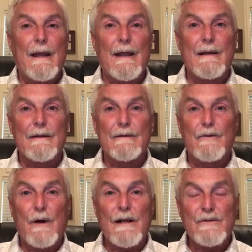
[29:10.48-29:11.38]
And
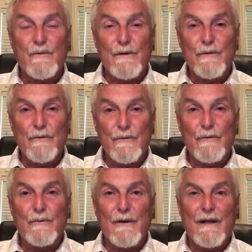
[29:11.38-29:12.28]
Christ will
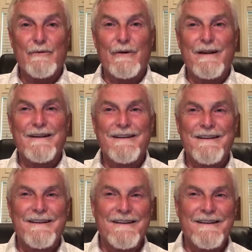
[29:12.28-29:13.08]
rule and reign